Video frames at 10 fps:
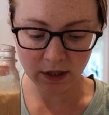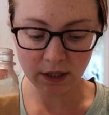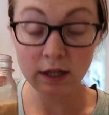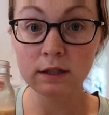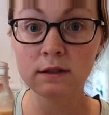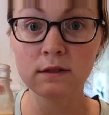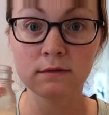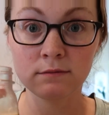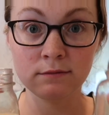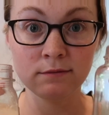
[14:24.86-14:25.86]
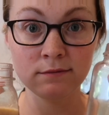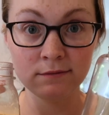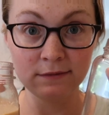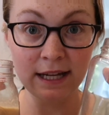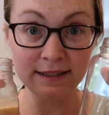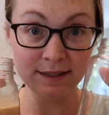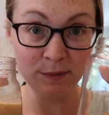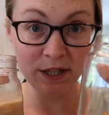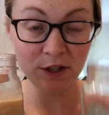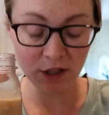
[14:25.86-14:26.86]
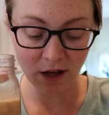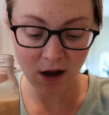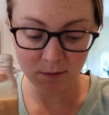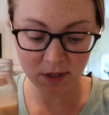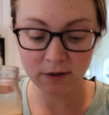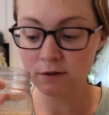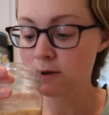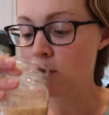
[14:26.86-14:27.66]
All right. That's going to be a good combo.